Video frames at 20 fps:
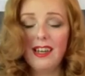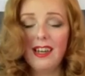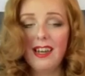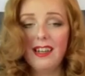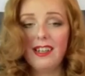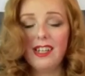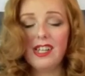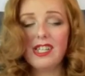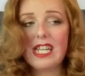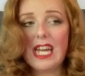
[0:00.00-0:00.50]

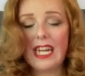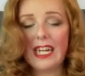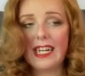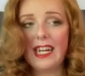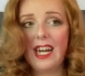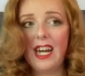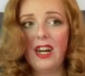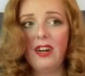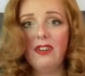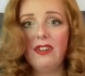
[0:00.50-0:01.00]
then you take it
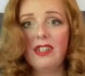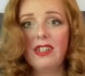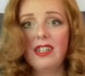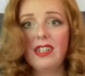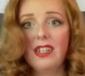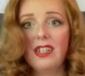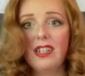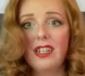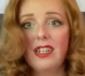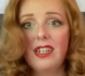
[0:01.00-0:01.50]
out,
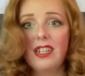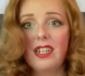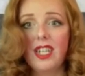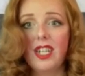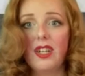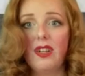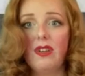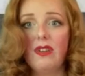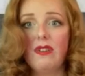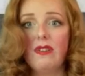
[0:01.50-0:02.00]

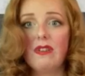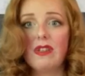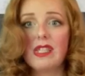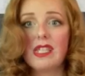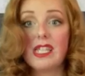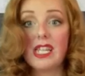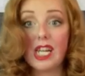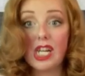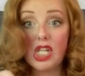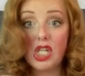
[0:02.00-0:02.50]
you
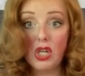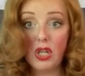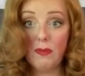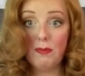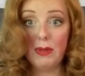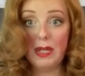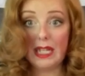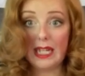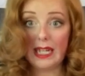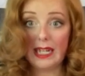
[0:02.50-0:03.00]
stick a
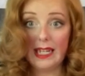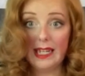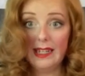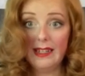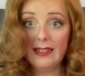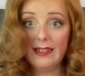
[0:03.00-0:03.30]
toothpick in it,